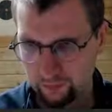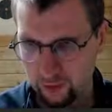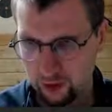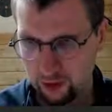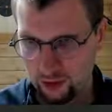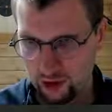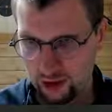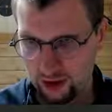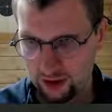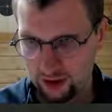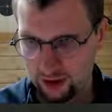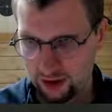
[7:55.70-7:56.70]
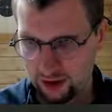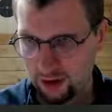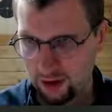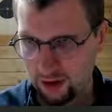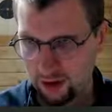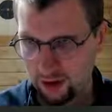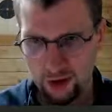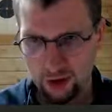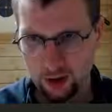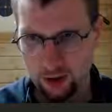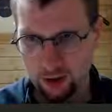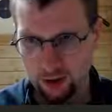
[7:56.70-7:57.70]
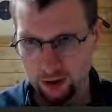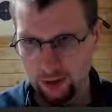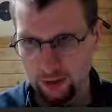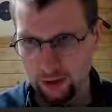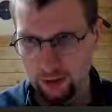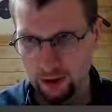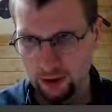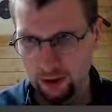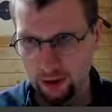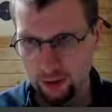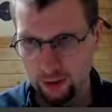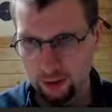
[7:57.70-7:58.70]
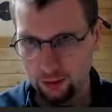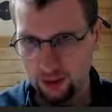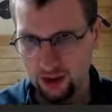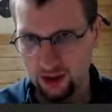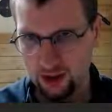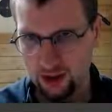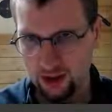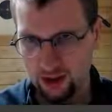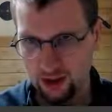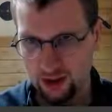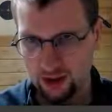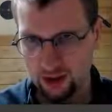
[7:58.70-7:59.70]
Oh shit. The other thing we can do is